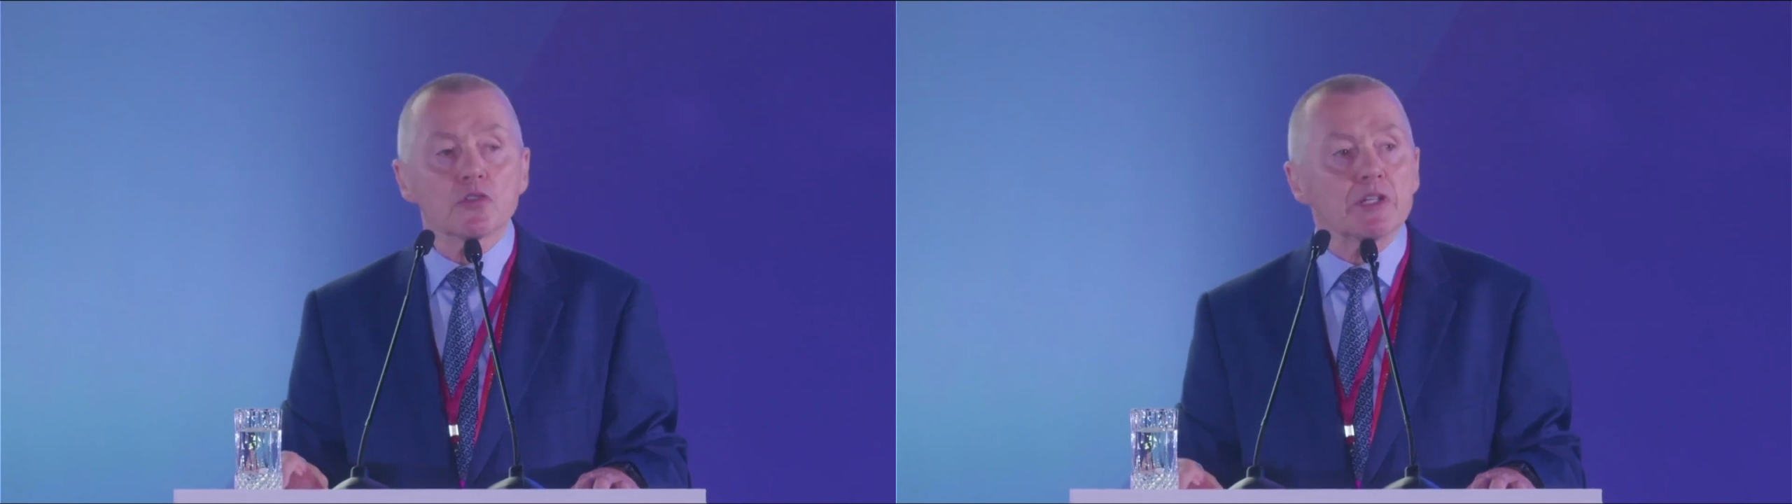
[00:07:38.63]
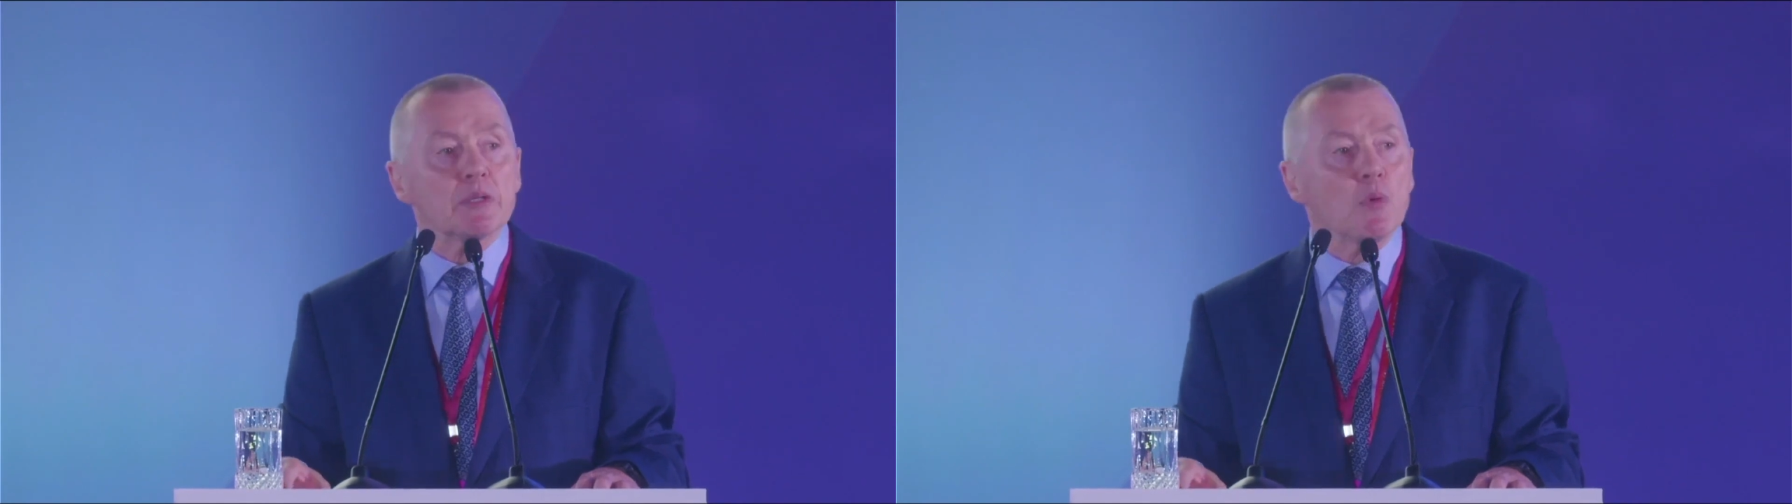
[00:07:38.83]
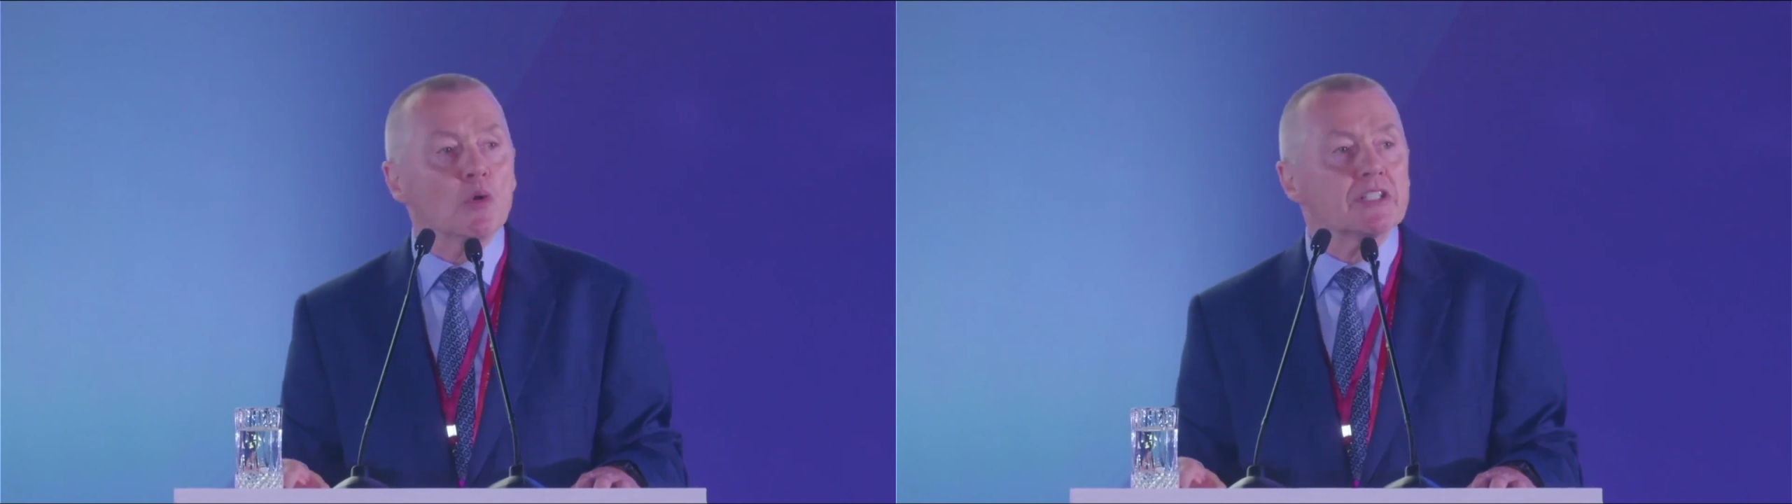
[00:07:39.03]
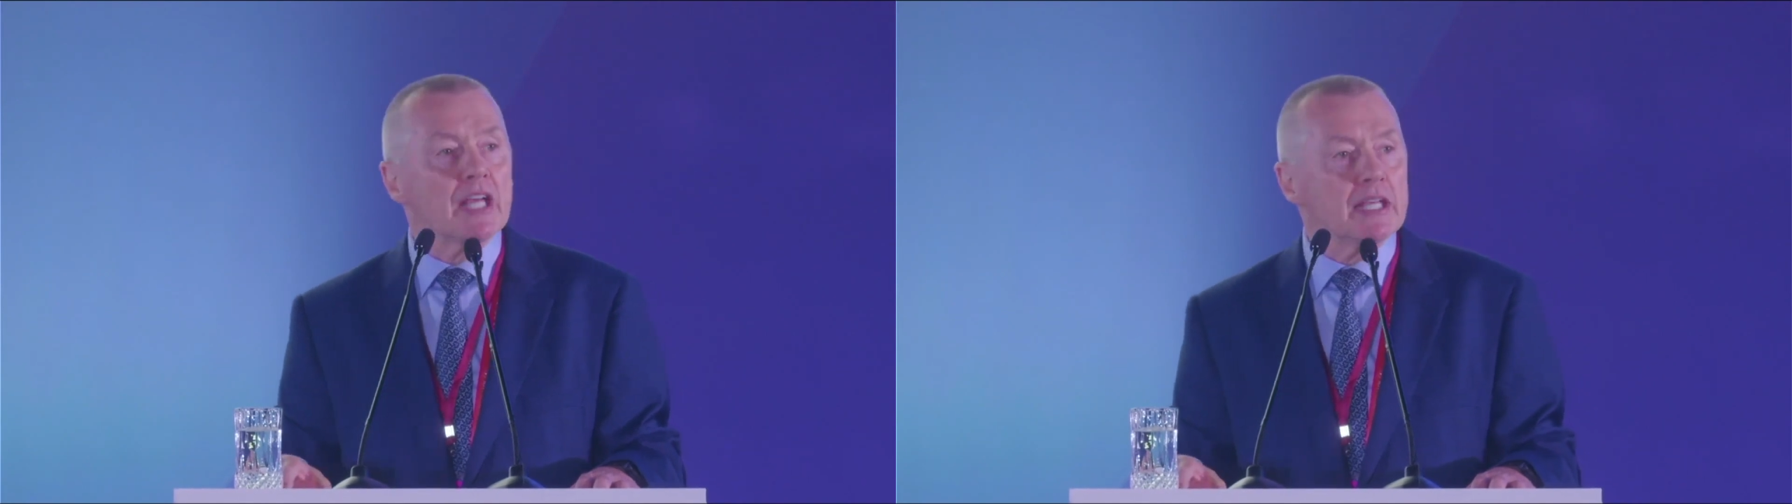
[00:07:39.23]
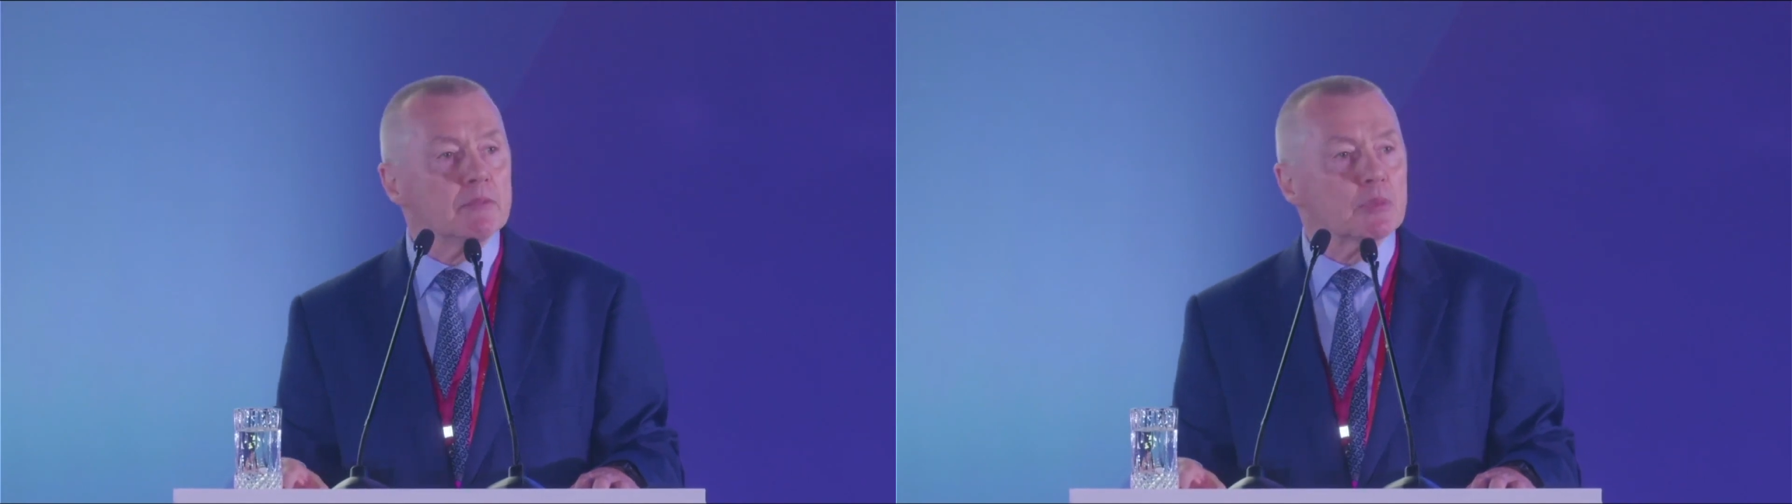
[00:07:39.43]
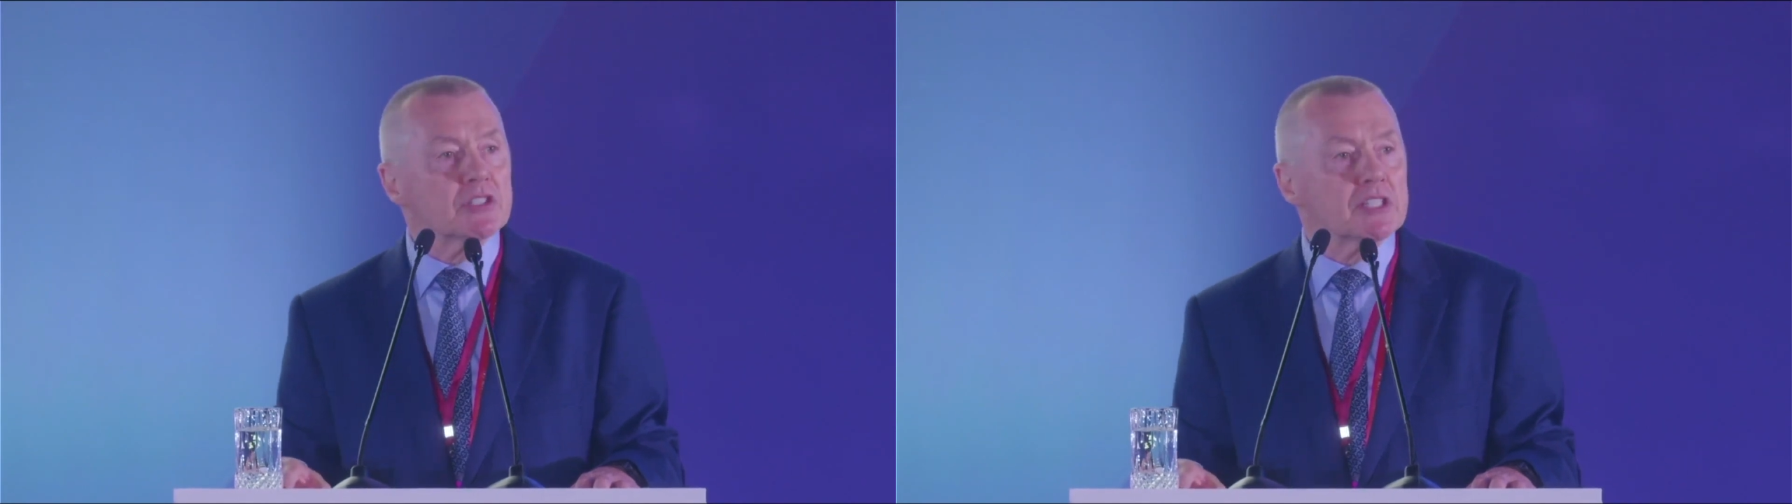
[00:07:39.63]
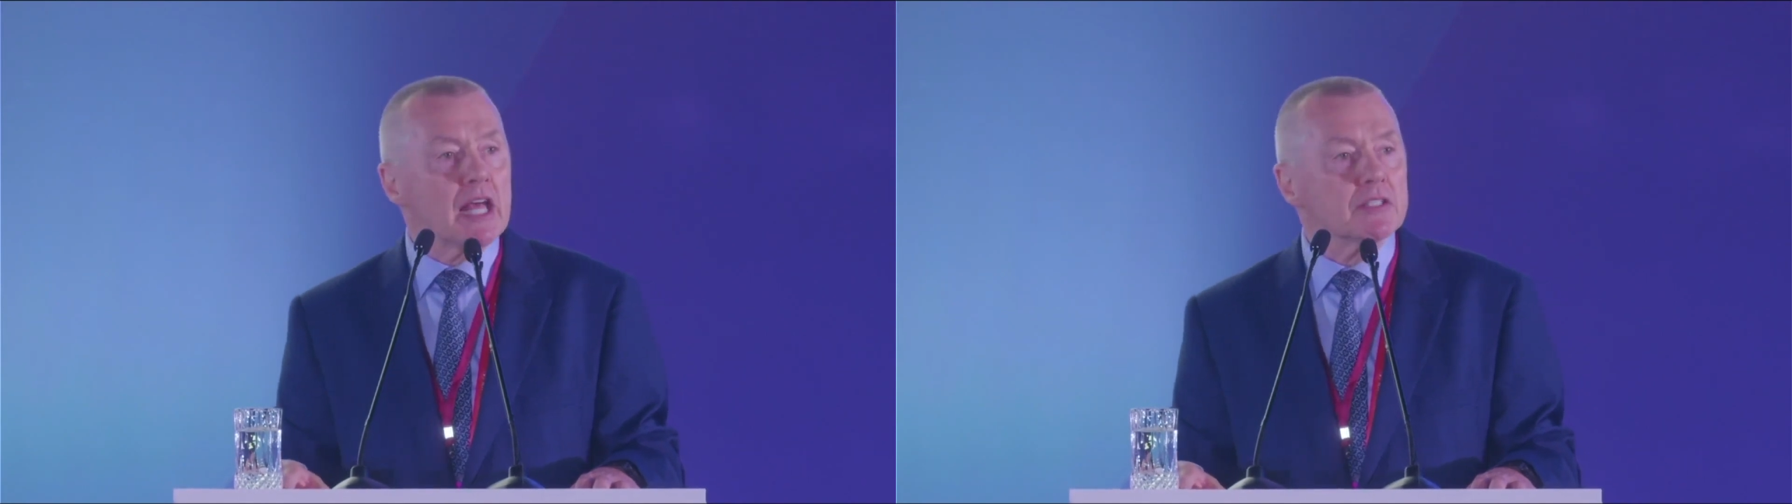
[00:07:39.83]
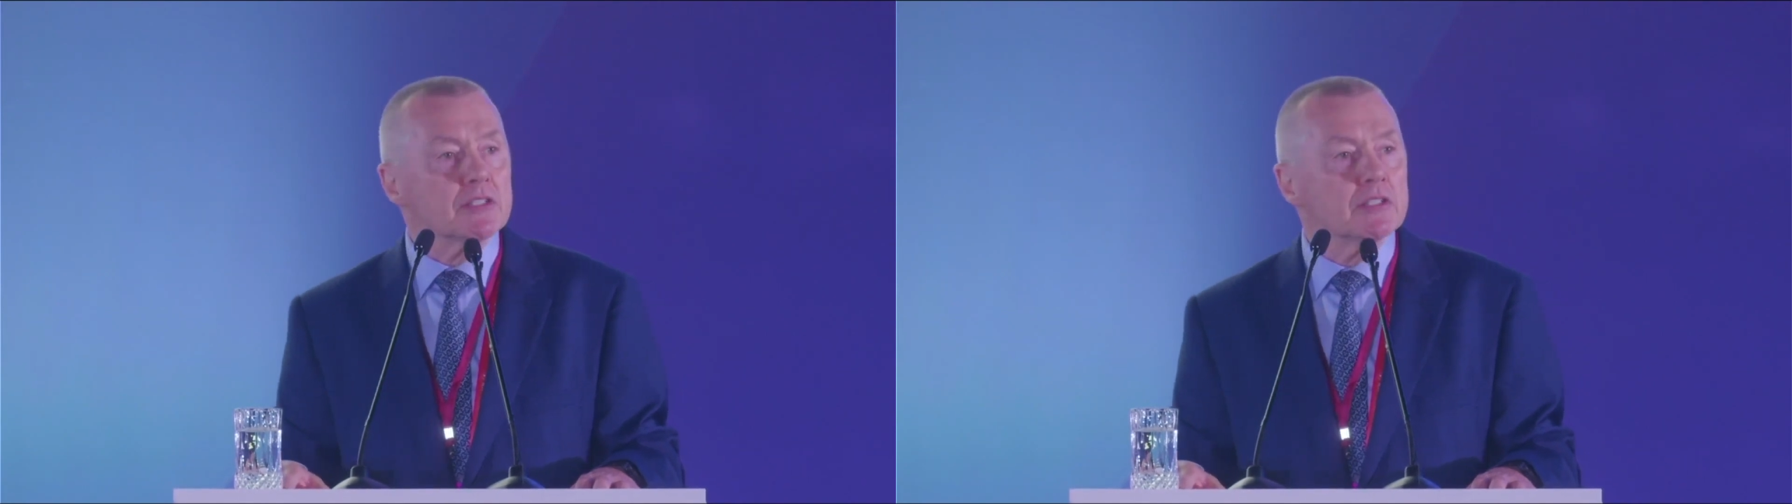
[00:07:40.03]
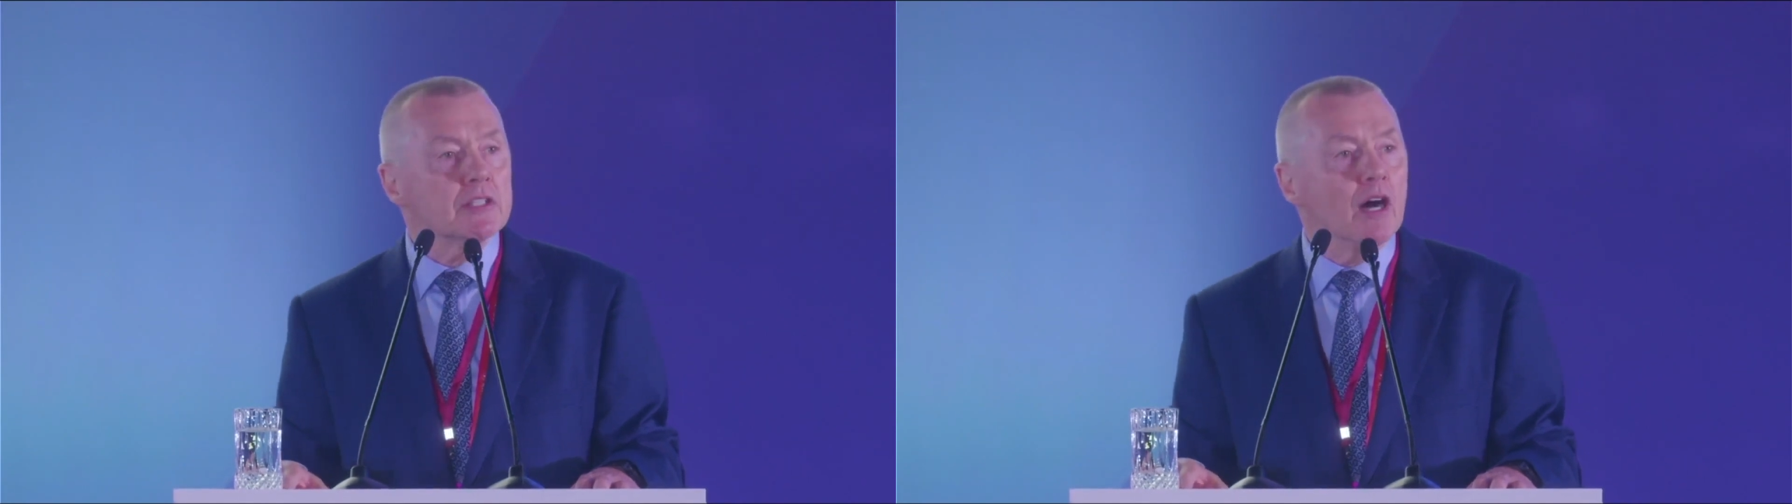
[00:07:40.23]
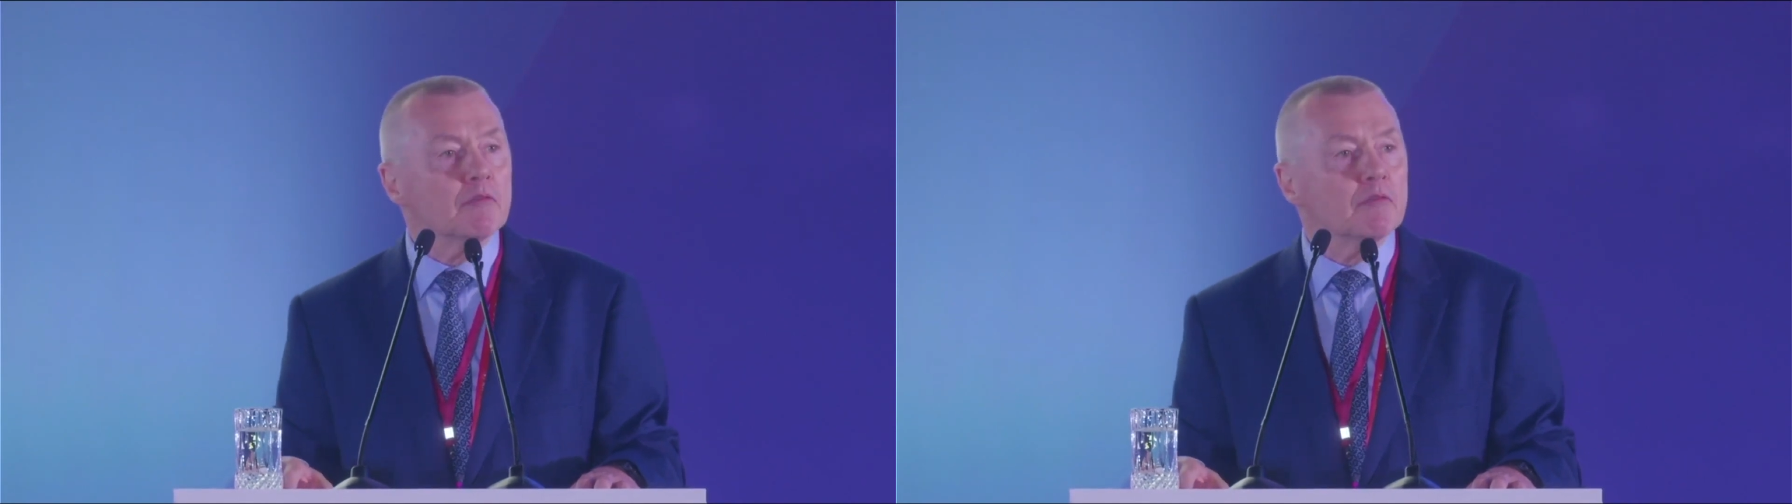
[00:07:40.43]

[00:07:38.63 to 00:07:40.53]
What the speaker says: 3.8%